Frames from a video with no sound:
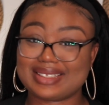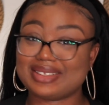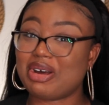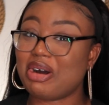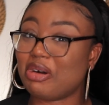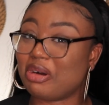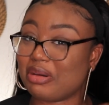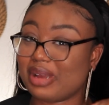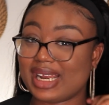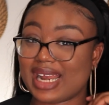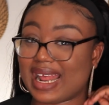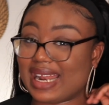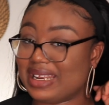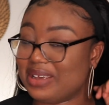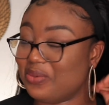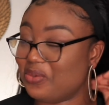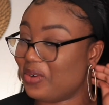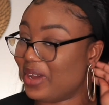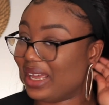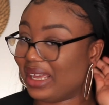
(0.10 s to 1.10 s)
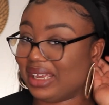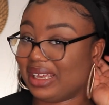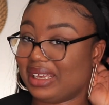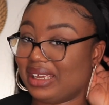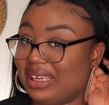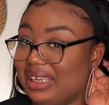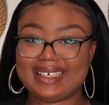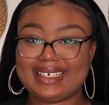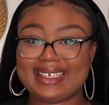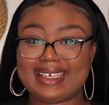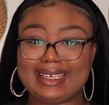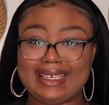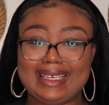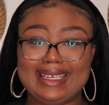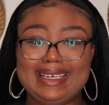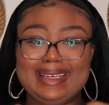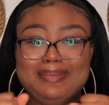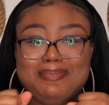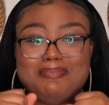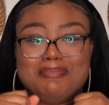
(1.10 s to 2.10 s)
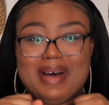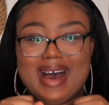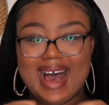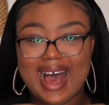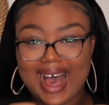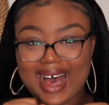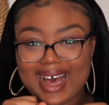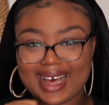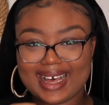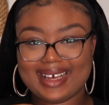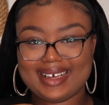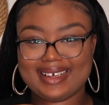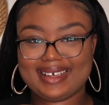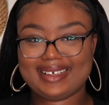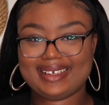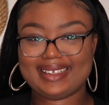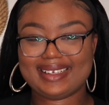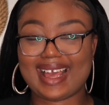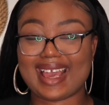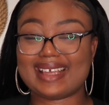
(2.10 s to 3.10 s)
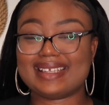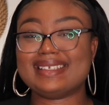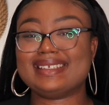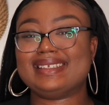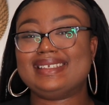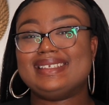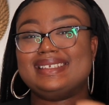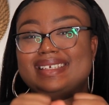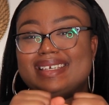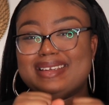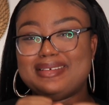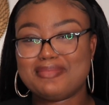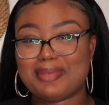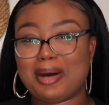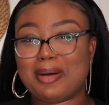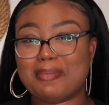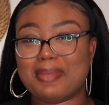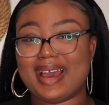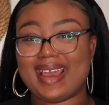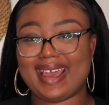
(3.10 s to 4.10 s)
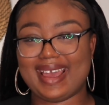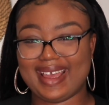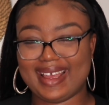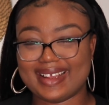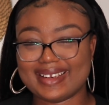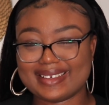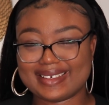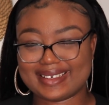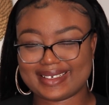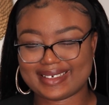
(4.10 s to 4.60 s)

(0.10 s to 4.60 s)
not going anywhere. Gidiba. Like, this is gidiba on my head.